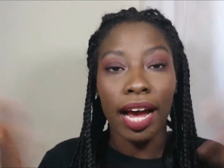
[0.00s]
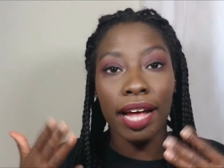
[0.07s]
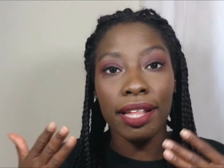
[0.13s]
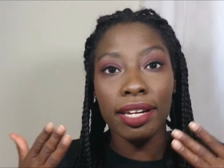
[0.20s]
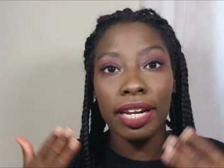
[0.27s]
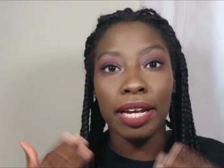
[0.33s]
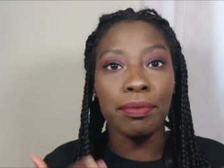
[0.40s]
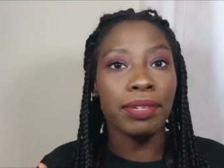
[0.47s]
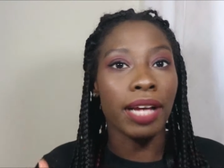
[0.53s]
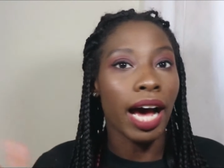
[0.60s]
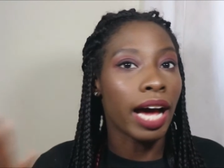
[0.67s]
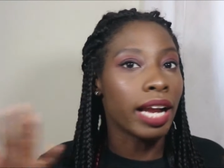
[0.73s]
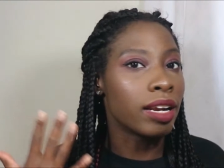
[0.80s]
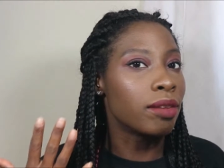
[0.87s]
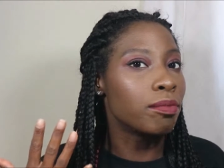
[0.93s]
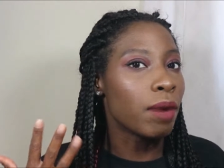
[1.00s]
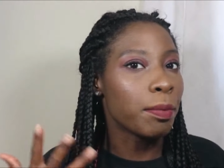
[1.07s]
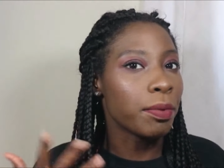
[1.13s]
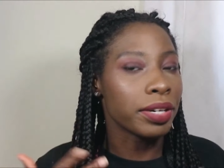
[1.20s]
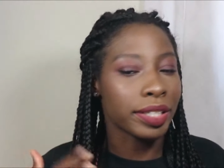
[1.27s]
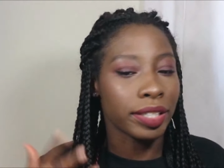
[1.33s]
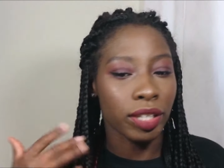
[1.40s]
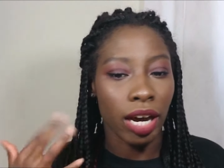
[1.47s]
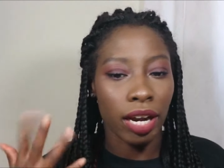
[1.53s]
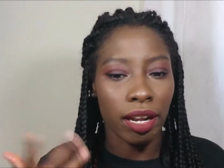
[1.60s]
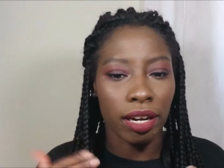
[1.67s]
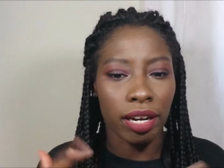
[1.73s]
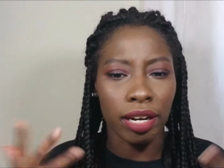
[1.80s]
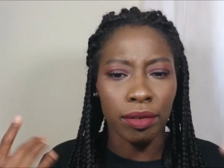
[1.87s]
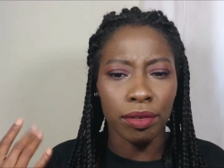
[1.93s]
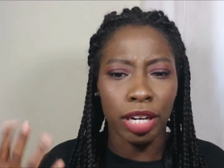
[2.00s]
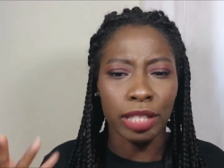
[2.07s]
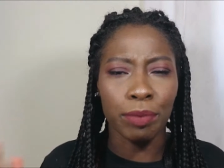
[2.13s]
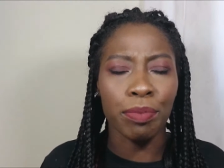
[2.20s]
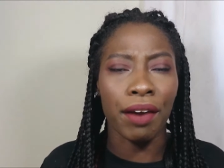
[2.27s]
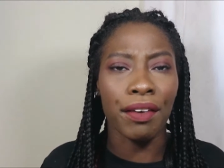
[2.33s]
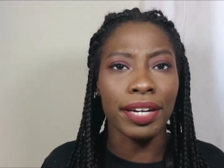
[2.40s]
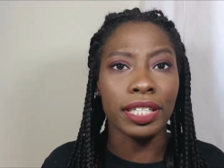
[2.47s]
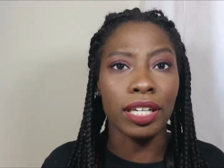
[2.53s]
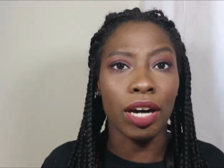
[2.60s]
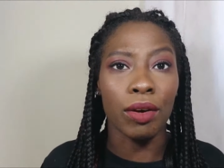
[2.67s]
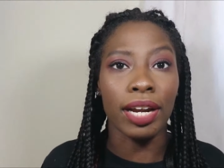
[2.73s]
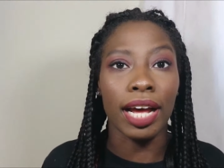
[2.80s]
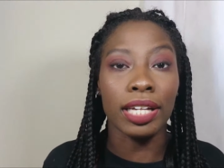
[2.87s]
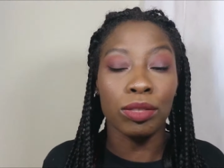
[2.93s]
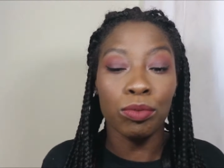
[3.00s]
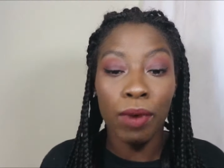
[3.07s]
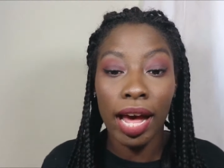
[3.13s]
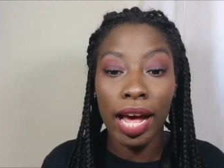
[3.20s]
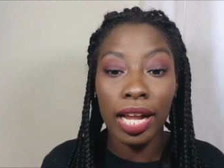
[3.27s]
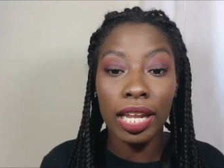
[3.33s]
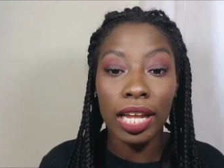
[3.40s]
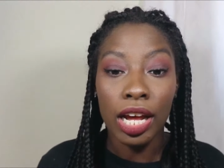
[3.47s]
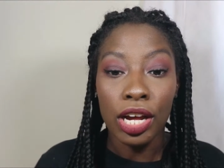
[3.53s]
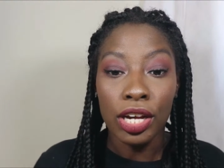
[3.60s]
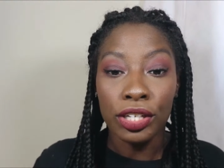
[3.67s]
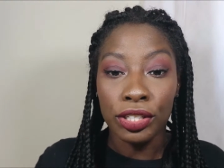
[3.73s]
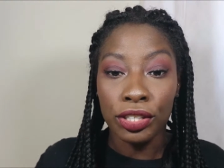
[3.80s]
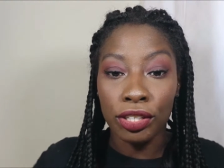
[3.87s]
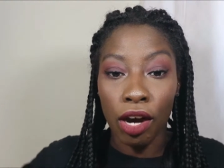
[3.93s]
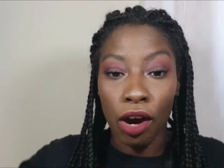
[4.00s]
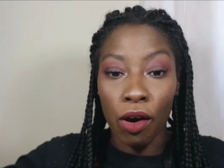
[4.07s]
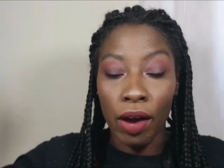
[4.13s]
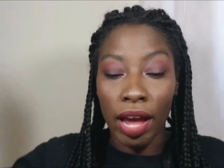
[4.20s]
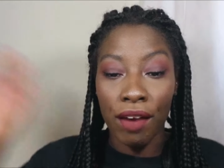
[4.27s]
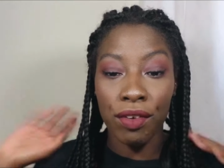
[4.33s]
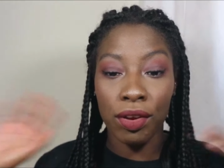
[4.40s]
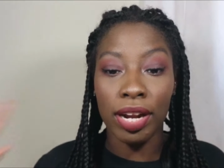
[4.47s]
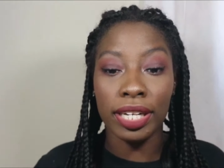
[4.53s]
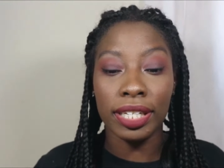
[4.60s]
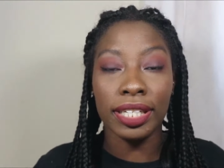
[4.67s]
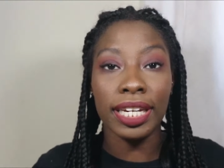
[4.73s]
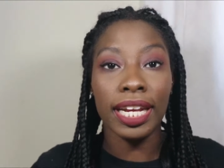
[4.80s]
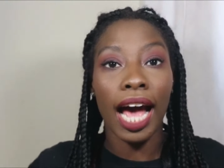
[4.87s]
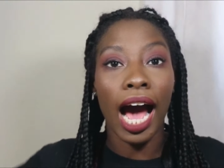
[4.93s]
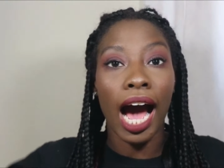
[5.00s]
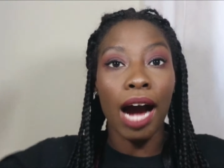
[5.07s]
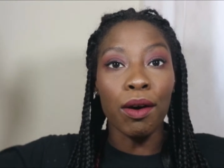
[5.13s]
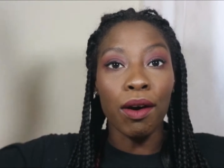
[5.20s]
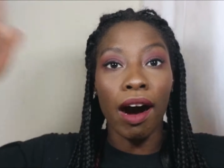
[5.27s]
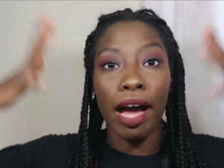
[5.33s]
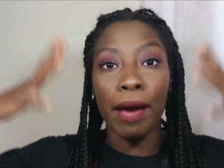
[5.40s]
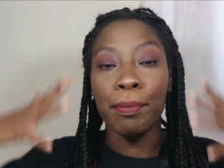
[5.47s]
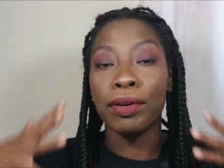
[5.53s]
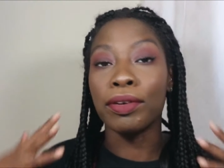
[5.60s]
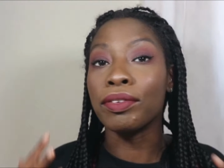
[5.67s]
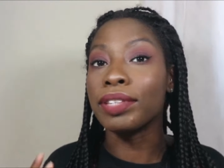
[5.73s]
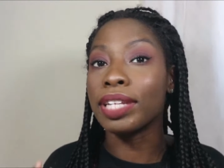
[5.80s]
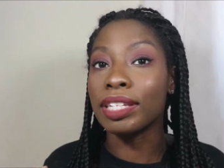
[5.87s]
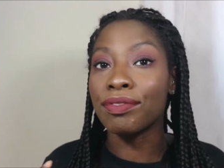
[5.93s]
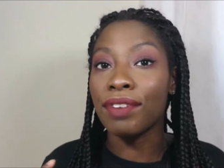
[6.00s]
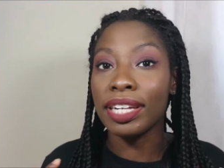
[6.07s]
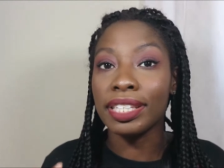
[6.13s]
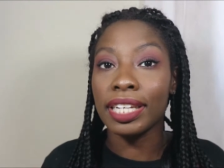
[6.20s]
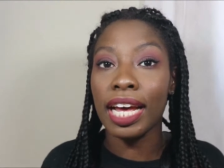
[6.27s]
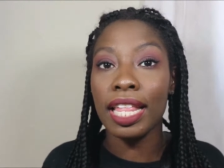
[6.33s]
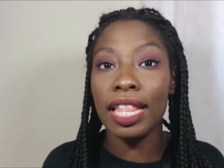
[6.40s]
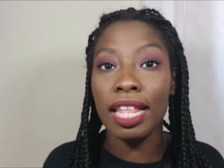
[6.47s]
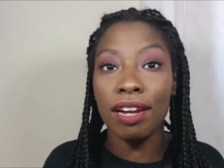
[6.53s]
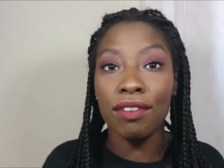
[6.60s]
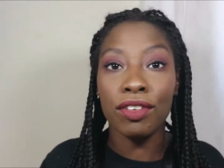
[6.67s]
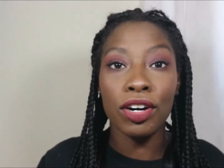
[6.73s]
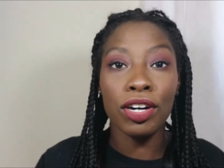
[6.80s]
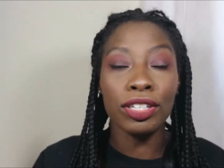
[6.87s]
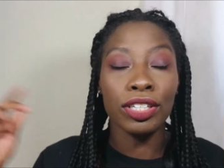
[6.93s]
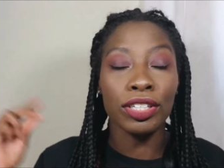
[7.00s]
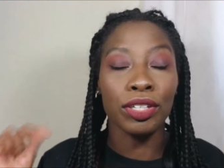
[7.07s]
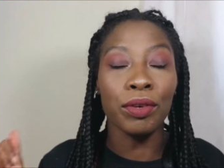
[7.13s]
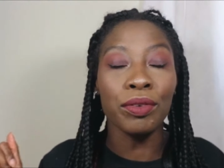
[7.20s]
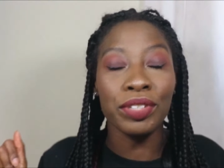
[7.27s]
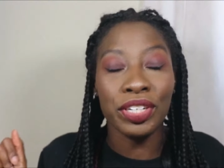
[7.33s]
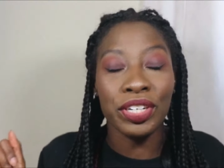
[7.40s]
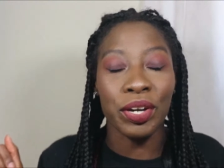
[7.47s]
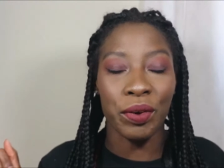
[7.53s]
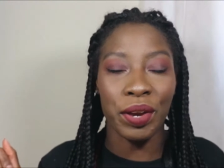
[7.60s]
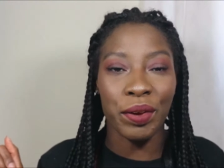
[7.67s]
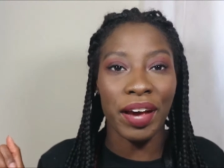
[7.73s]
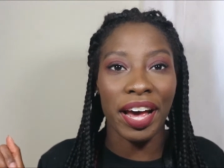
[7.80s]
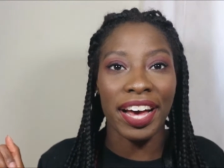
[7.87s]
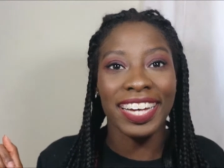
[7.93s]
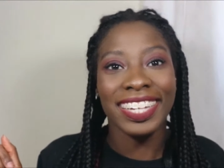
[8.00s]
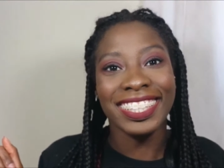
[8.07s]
and the lips and my blush is kind of like a nice berry tone as well so if you'd like to see how i pulled this face together then of course don't go anywhere